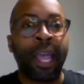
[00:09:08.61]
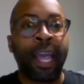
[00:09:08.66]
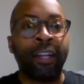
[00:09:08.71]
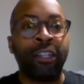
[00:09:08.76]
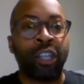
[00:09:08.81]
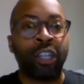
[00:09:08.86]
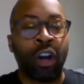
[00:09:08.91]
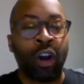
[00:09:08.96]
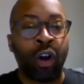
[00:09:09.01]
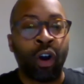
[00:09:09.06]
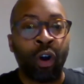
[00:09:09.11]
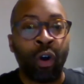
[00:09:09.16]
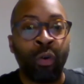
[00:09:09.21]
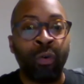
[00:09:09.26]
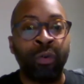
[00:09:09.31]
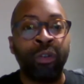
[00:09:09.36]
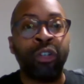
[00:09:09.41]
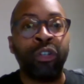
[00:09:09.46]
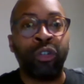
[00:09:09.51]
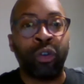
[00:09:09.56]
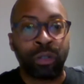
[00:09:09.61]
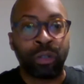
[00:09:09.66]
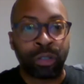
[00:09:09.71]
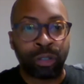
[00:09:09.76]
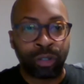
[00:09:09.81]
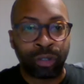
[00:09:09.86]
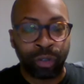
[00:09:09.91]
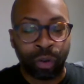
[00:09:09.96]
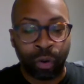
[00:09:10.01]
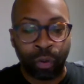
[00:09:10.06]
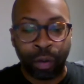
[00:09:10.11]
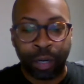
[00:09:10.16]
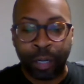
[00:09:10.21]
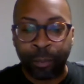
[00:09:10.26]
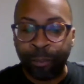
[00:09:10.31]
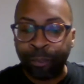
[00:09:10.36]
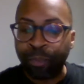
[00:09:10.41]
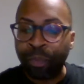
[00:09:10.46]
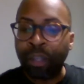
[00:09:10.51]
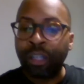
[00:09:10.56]
and to own your
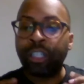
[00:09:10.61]
story,